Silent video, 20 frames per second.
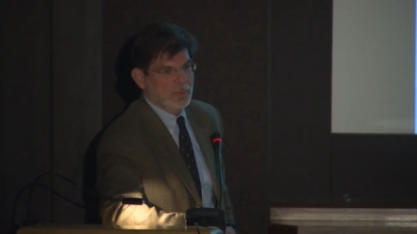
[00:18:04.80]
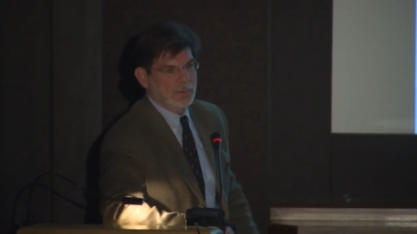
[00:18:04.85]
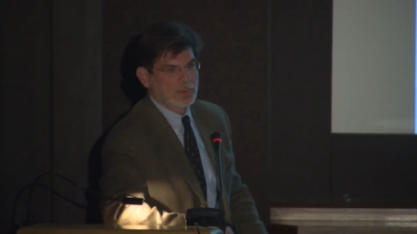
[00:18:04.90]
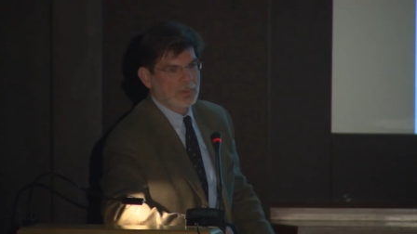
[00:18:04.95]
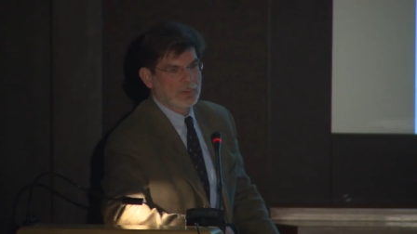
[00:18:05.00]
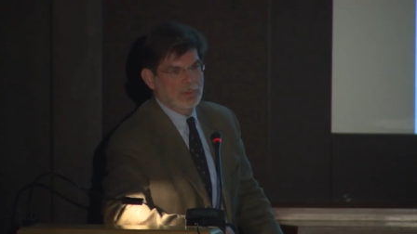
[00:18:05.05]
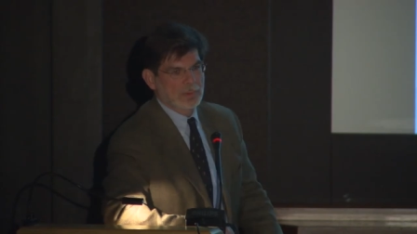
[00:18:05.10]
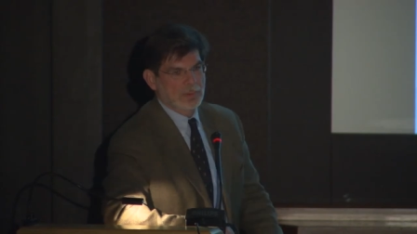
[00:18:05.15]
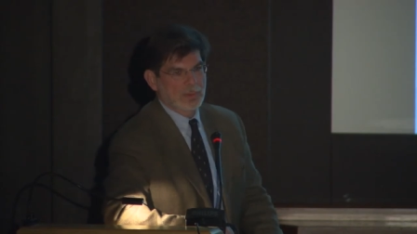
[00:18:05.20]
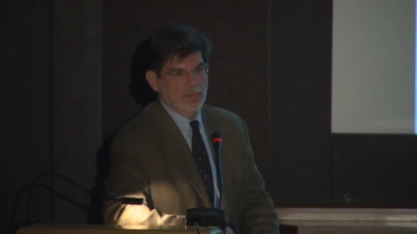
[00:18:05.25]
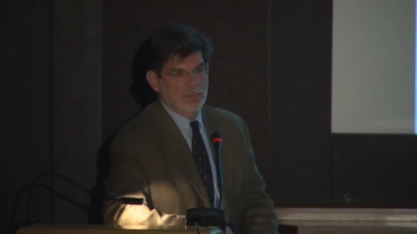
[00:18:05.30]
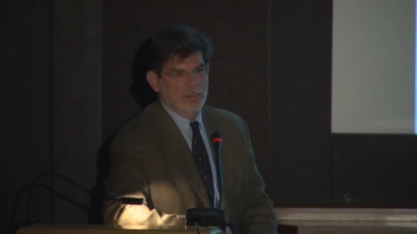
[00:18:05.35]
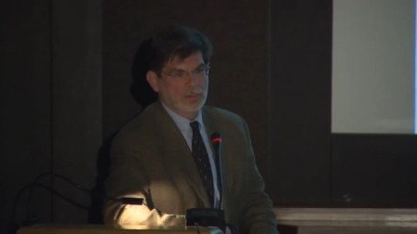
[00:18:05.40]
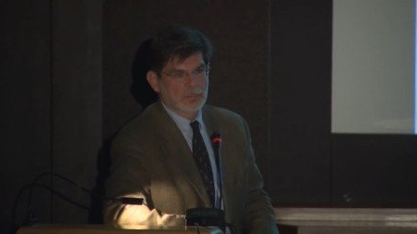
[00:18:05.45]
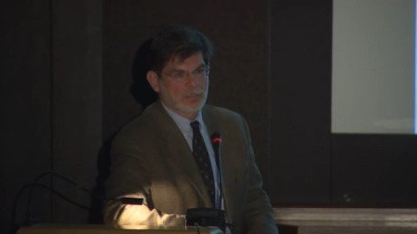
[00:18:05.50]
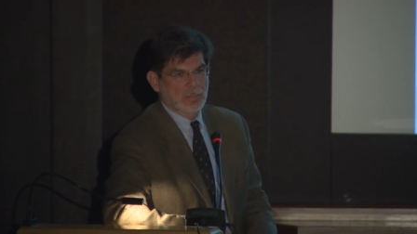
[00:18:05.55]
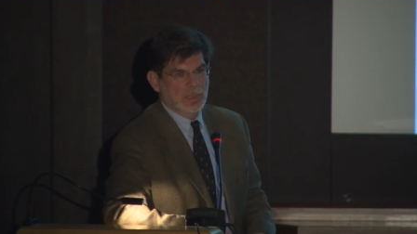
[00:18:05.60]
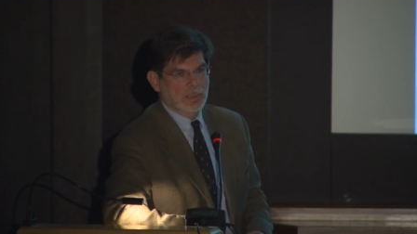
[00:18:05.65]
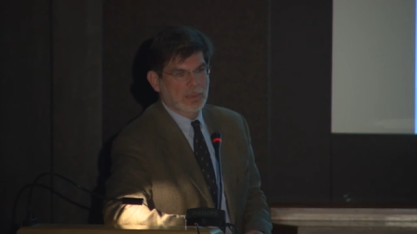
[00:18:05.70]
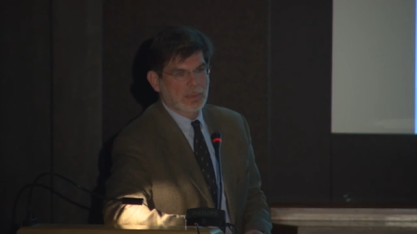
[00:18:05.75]
that it
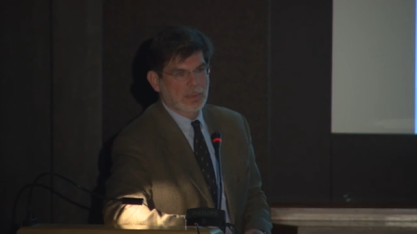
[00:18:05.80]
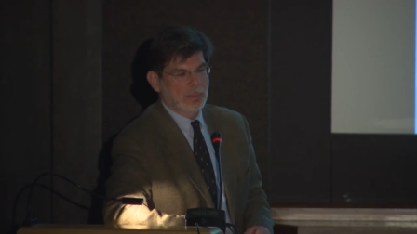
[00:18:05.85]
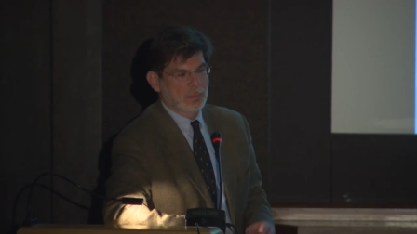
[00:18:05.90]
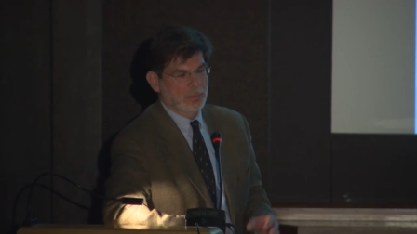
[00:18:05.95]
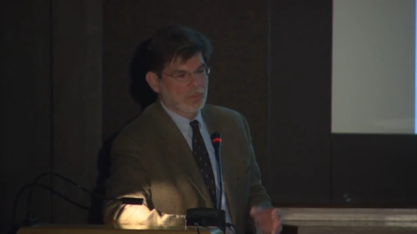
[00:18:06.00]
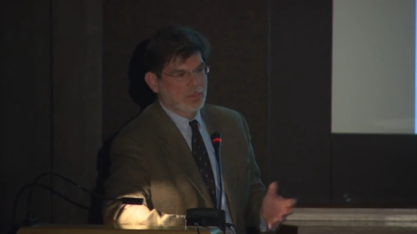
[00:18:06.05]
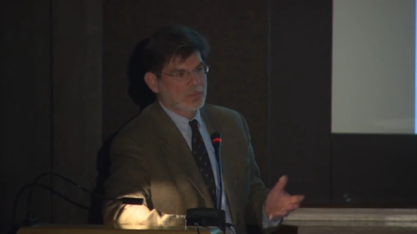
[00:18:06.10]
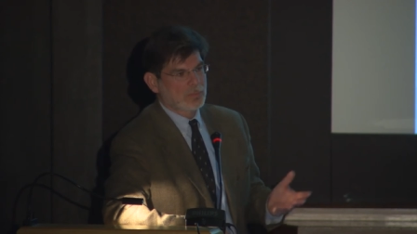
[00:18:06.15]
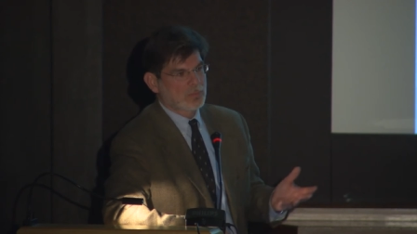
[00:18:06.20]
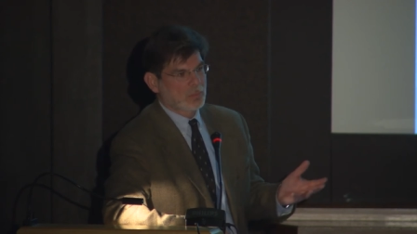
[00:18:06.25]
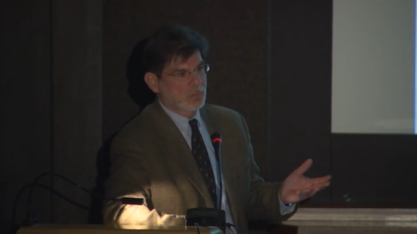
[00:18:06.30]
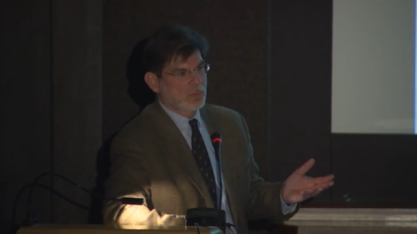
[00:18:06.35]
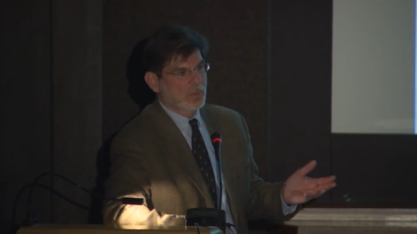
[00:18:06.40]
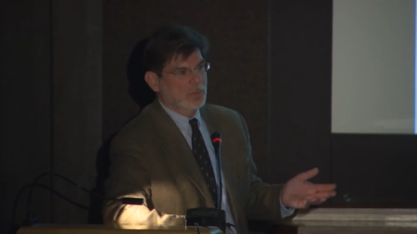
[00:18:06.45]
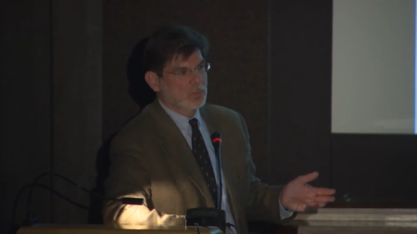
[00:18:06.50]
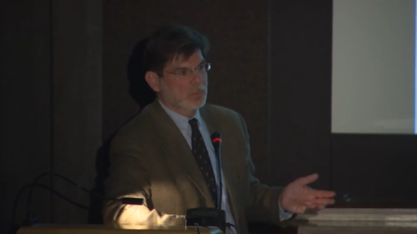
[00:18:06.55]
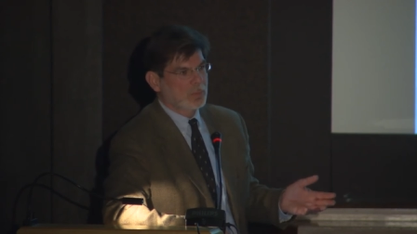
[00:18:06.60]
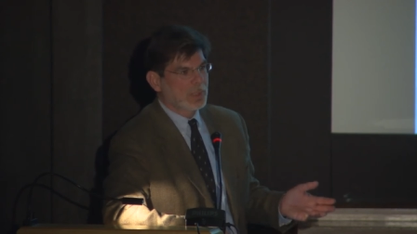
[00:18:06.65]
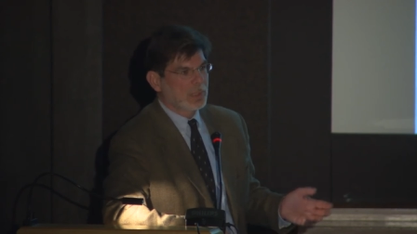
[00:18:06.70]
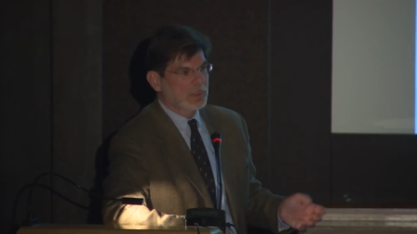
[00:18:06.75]
uh, so
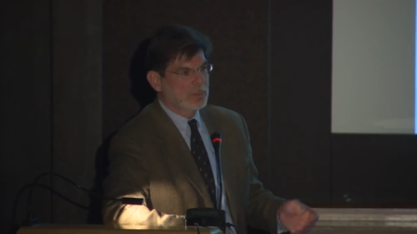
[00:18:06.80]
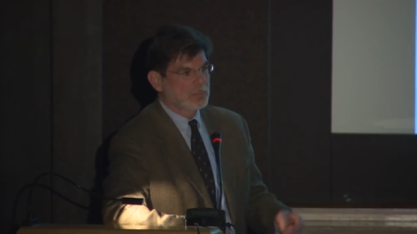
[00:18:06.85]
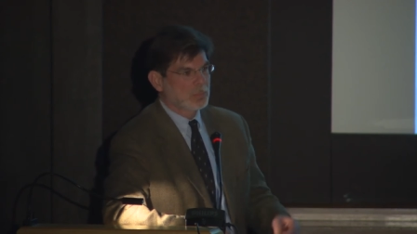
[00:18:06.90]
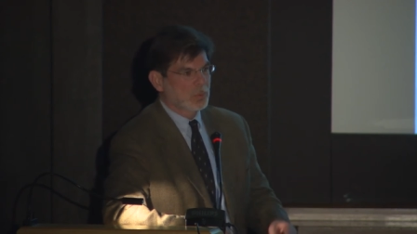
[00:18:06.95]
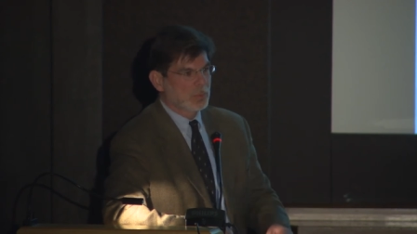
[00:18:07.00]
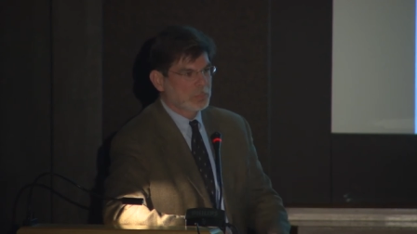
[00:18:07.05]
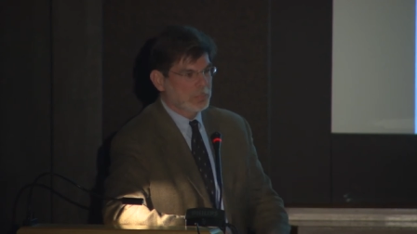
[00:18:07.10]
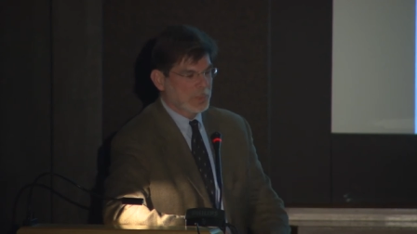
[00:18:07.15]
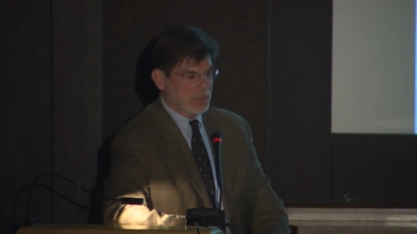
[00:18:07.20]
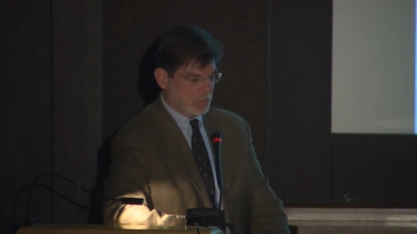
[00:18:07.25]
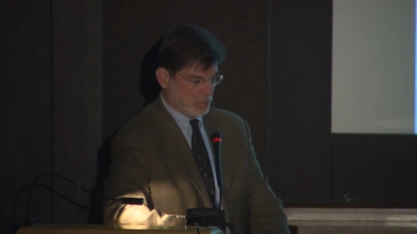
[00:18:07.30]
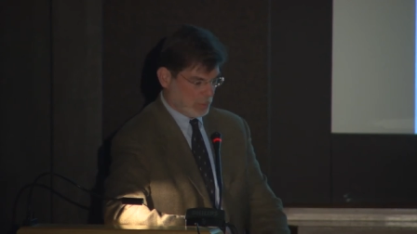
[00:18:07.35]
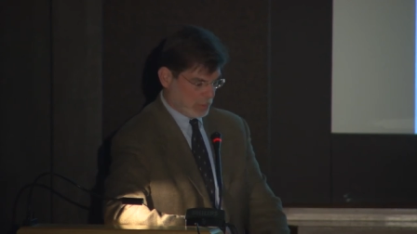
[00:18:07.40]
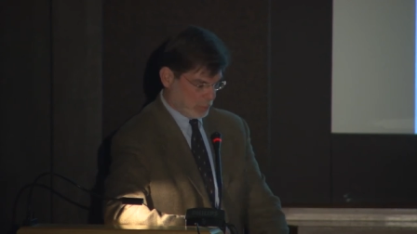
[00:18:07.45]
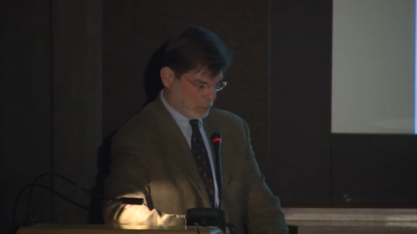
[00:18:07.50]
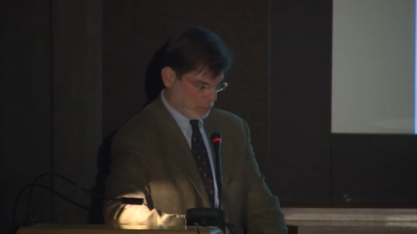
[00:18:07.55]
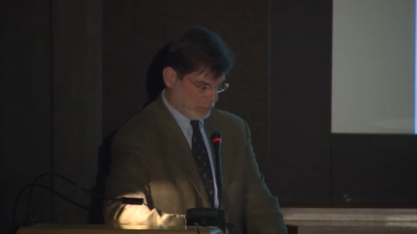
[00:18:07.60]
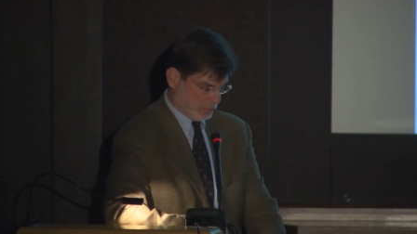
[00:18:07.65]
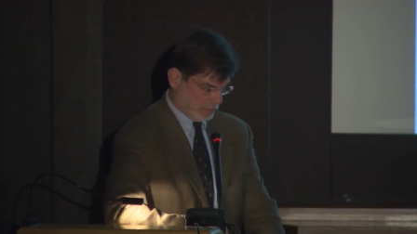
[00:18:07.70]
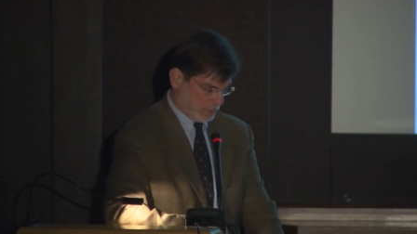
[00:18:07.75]
that you get more power
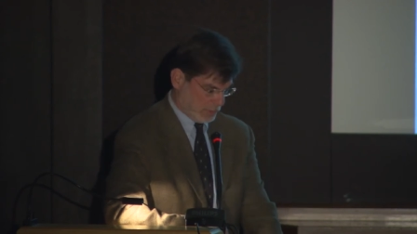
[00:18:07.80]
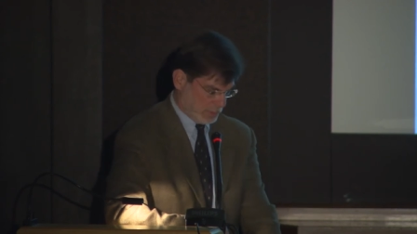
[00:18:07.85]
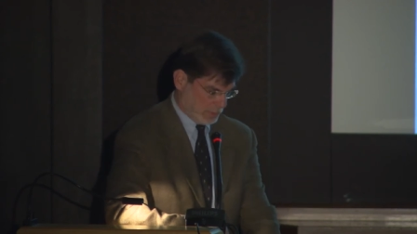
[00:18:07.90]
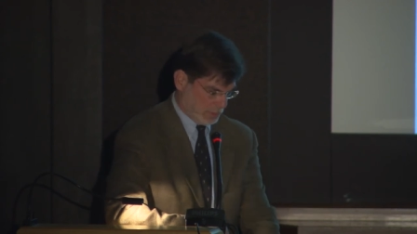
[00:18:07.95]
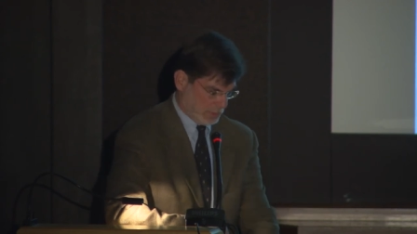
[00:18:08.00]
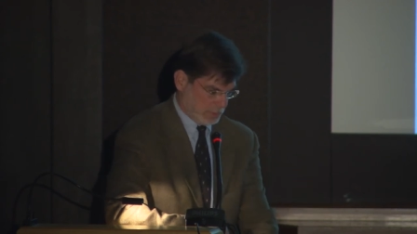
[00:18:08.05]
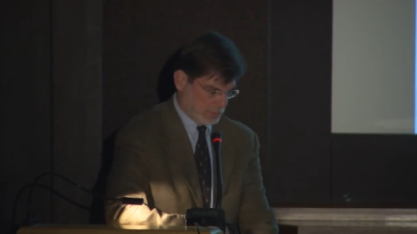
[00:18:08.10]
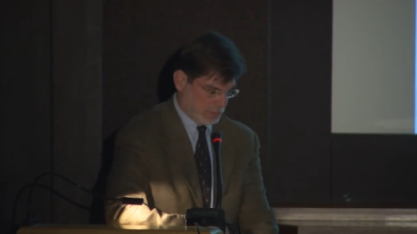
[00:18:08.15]
out of it.